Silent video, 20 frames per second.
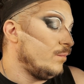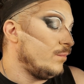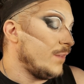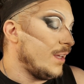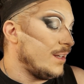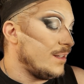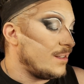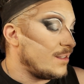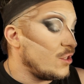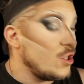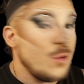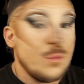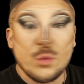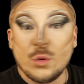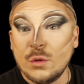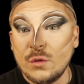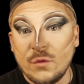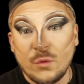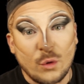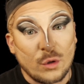It's
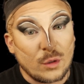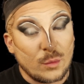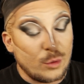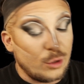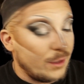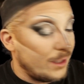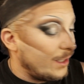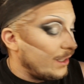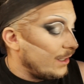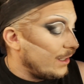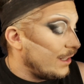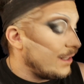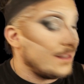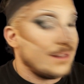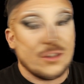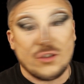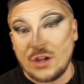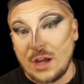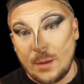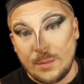super affordable and it gets
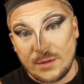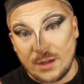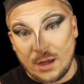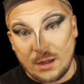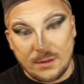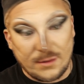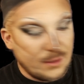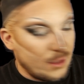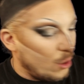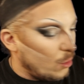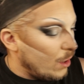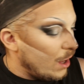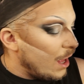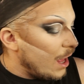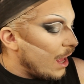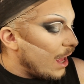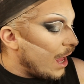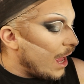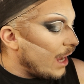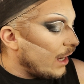the job done. So
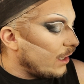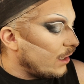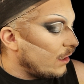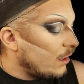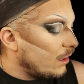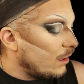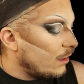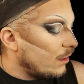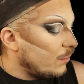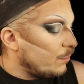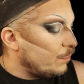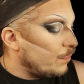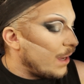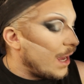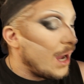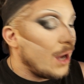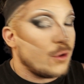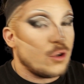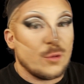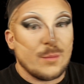I'm gonna
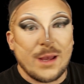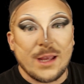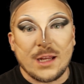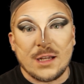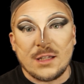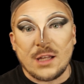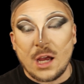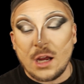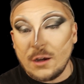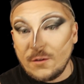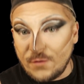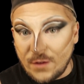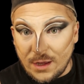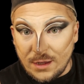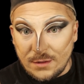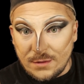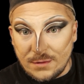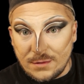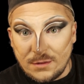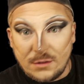powder my entire
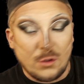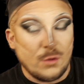face